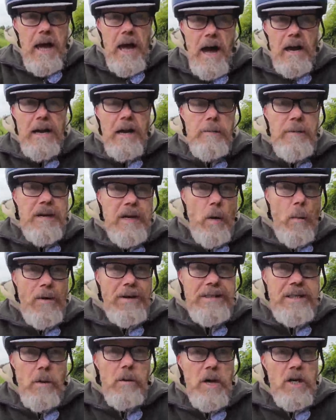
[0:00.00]
And I'll be
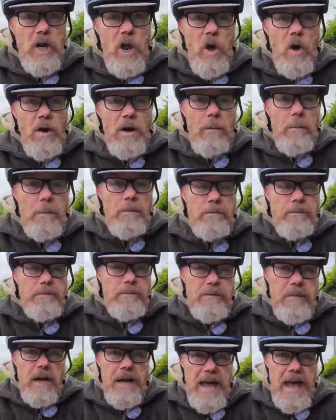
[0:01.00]
going down a long
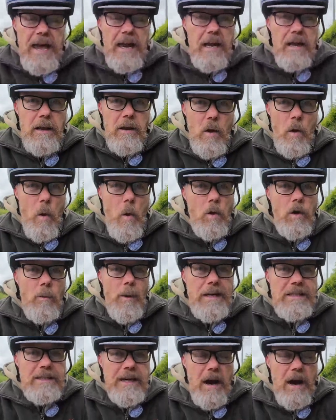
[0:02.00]
hill all the
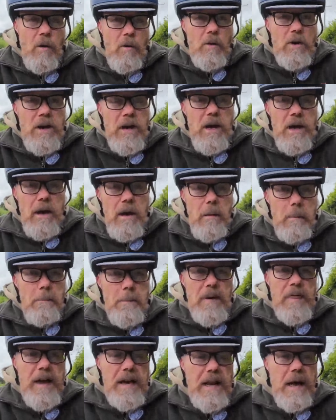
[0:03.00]
way down,
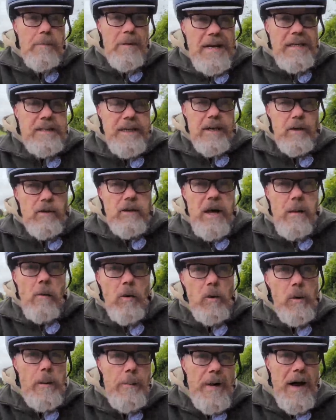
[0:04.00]
but then that means I got to come all
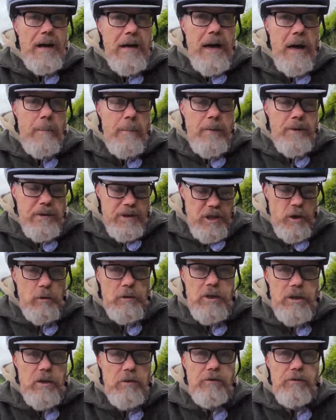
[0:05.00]
the way back up
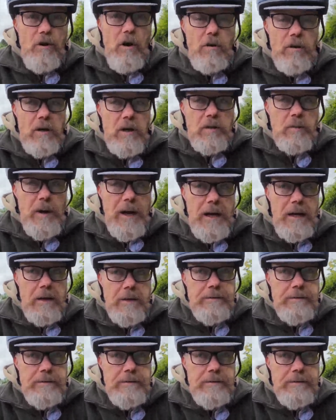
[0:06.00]
using the throttle as well.